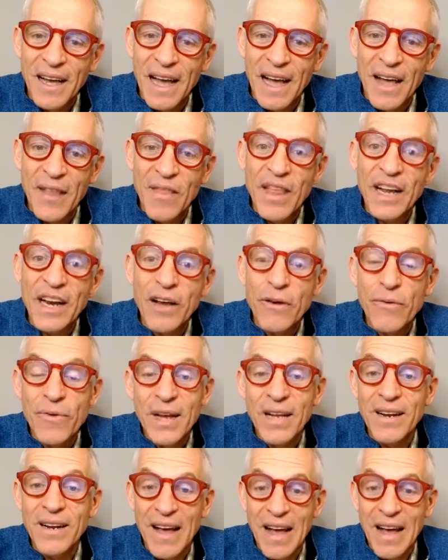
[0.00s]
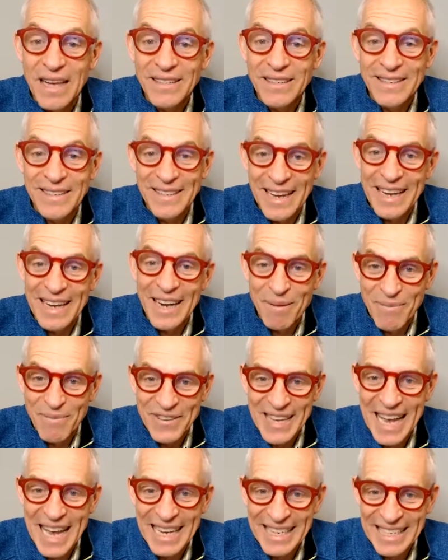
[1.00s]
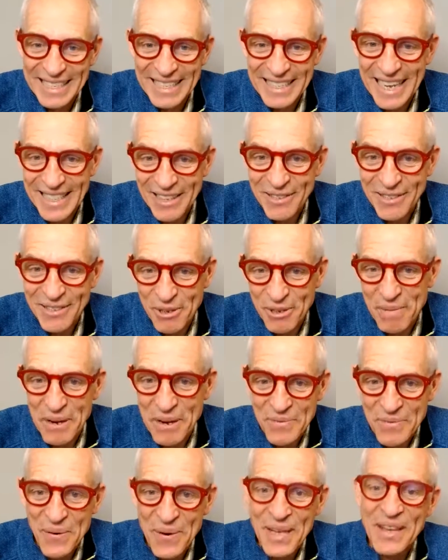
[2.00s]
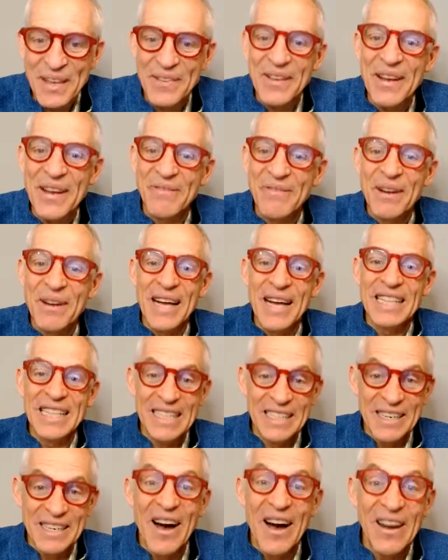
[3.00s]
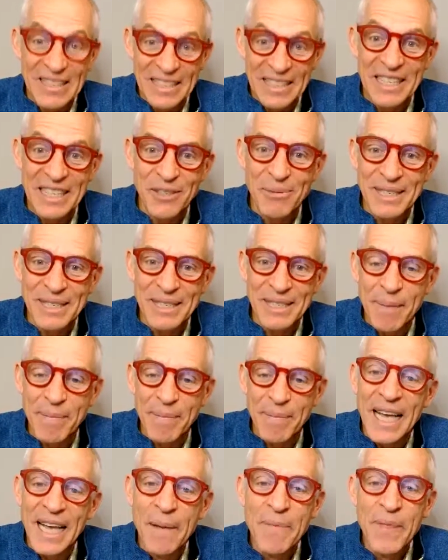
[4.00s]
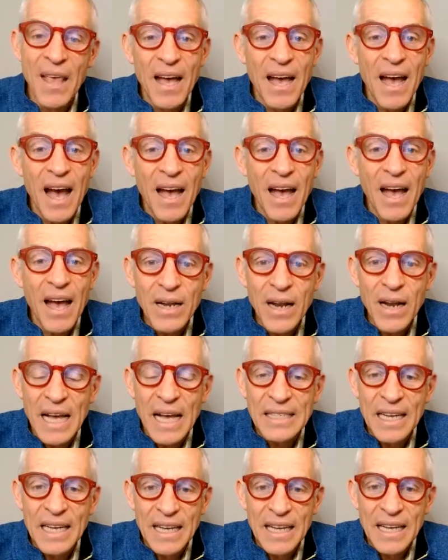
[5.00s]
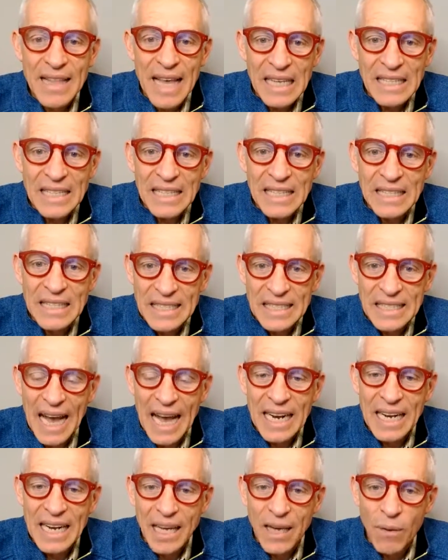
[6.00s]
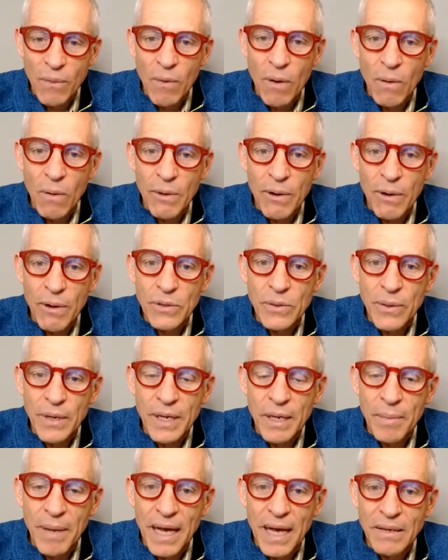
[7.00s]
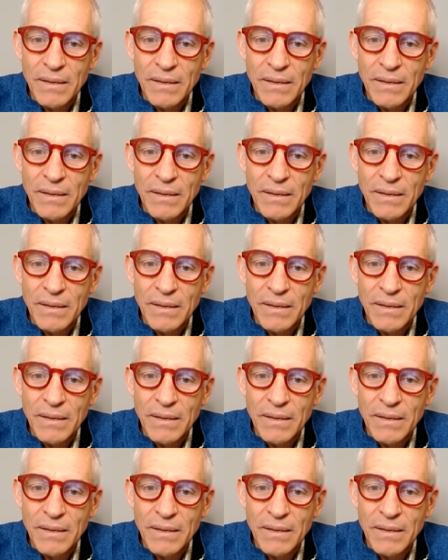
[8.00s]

And then I realized, and I'm sad to say this was about 4 years after I've had these cards and this was happening, I realized that's exactly what we were talking